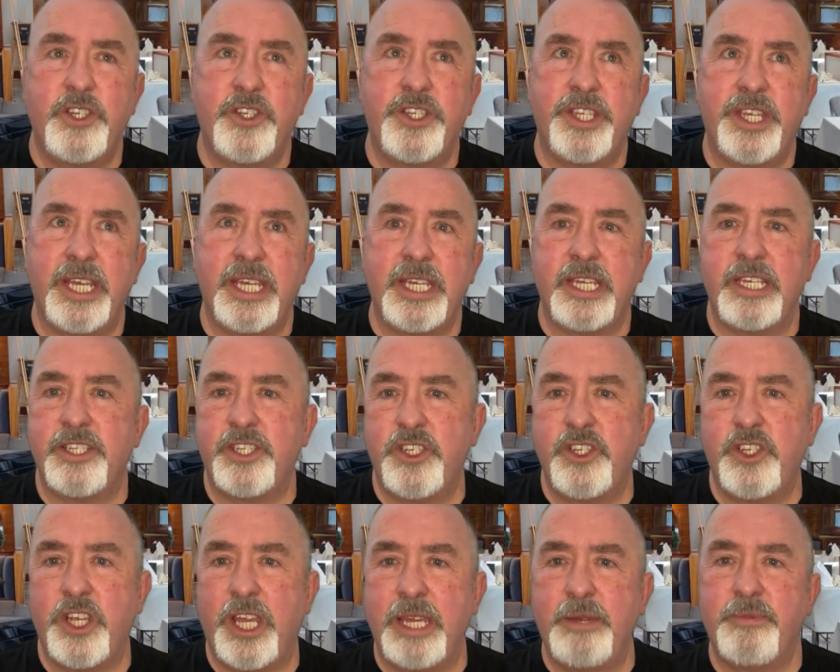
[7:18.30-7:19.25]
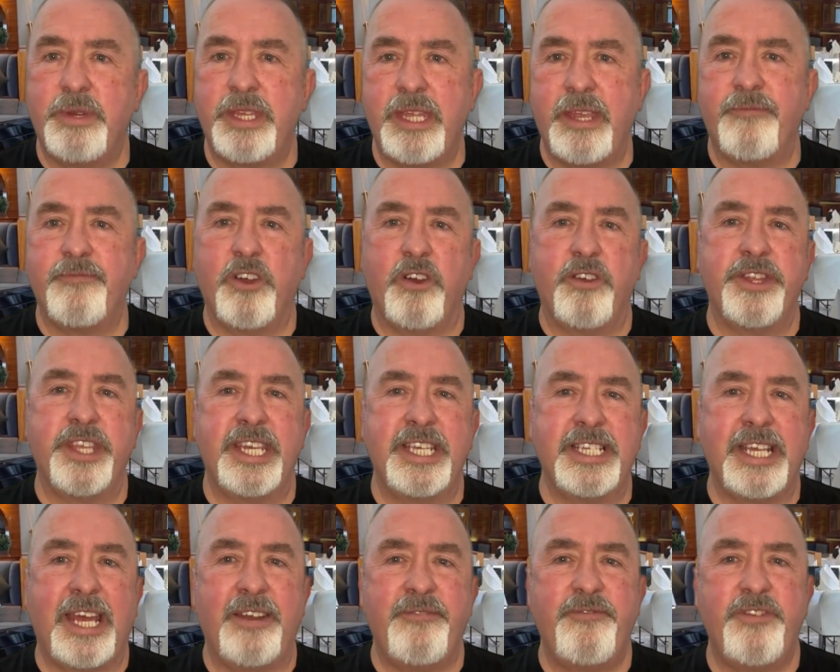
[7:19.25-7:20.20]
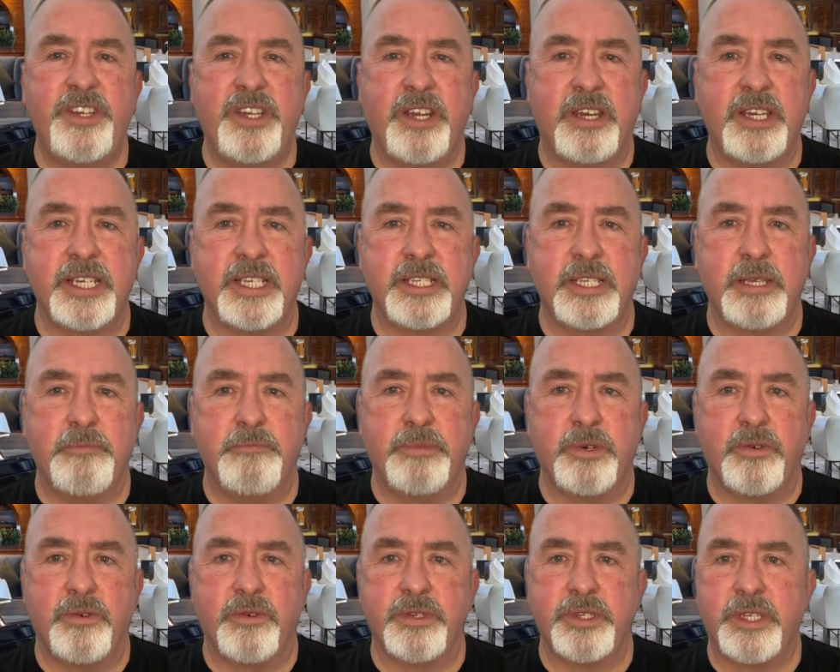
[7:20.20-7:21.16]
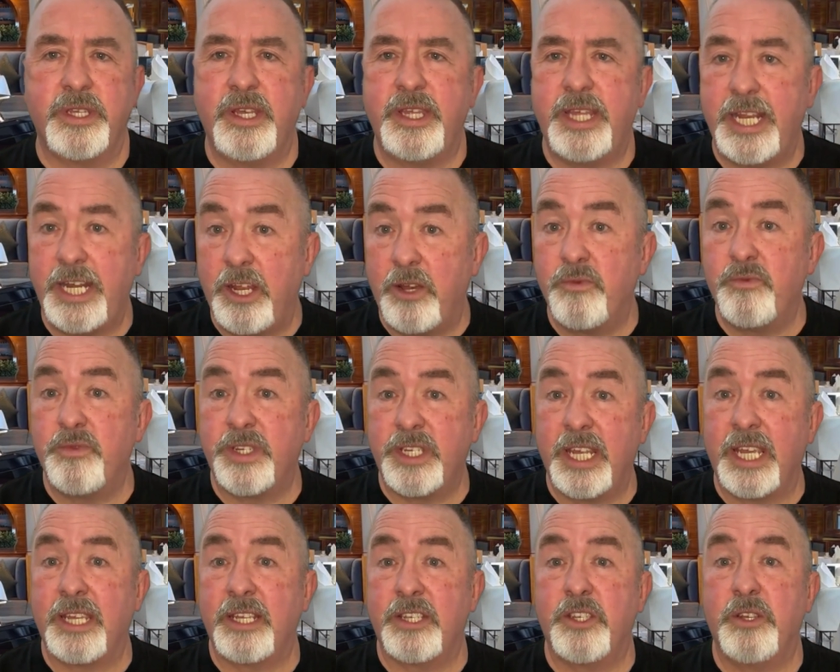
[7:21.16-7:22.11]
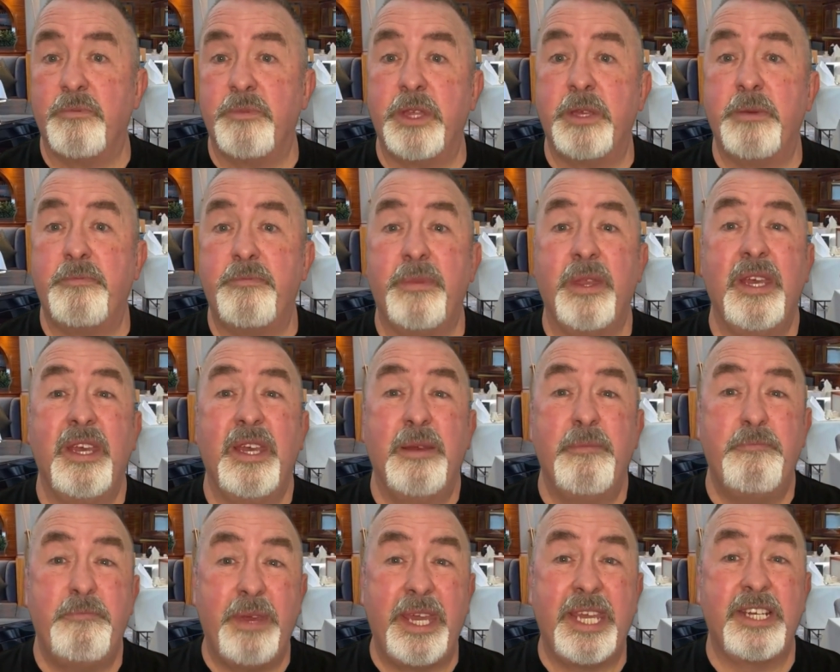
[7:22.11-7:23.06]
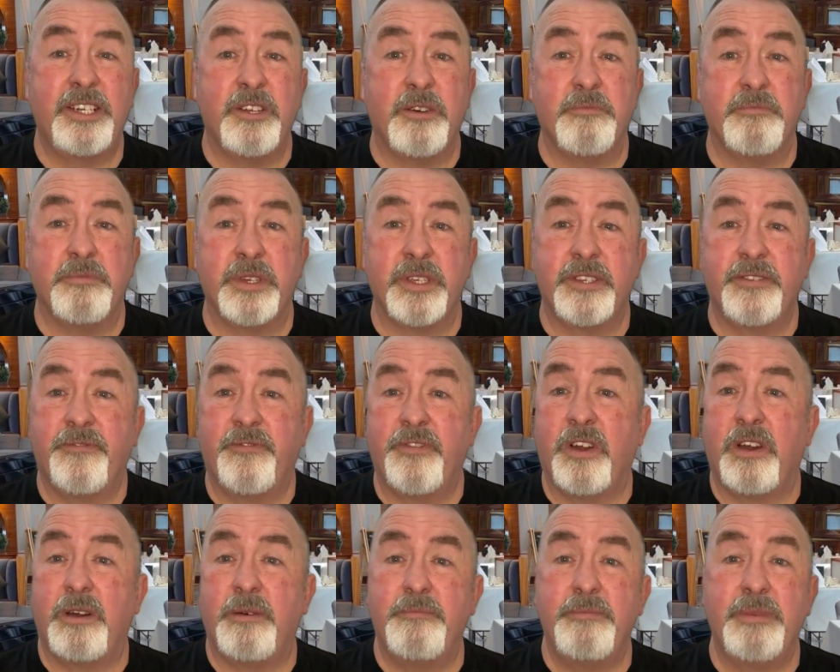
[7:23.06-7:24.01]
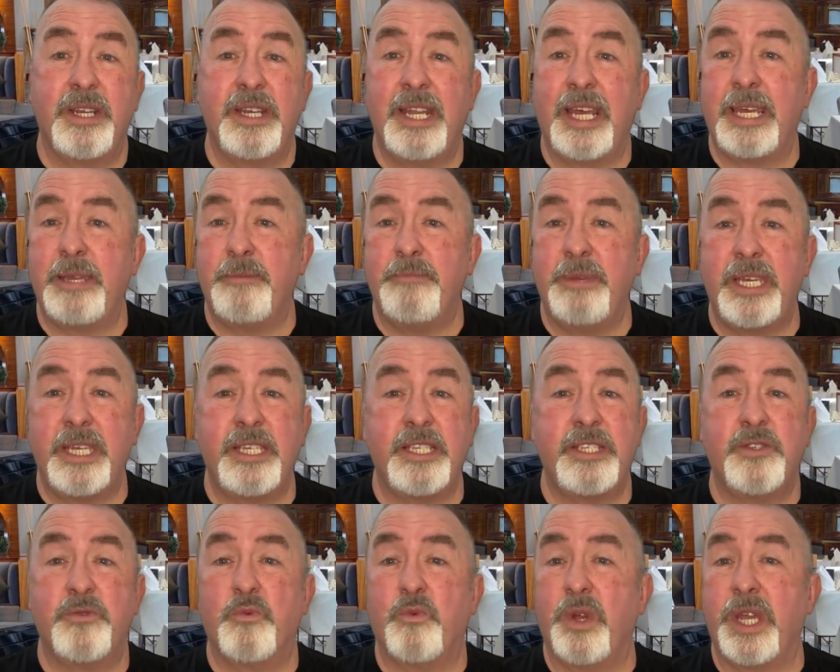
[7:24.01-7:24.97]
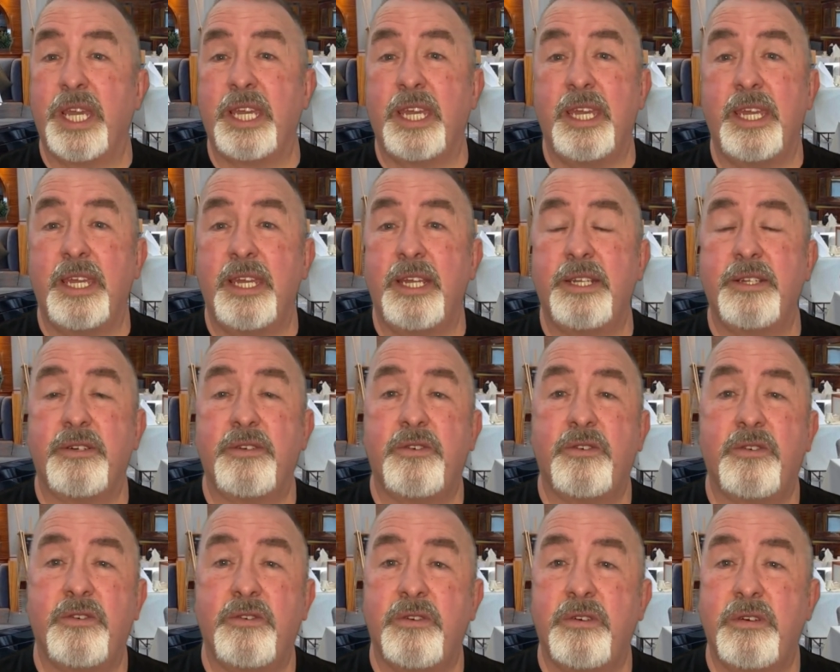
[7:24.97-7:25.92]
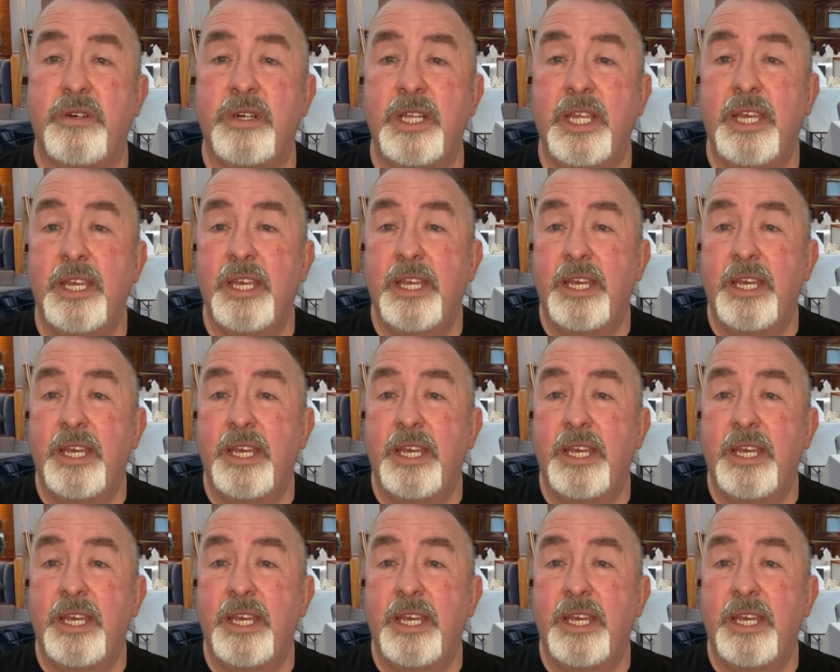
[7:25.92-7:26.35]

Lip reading: just think it's a shame when they've got these advertising boards that they don't sing some of the big numbers from Les Mis, Wicked, or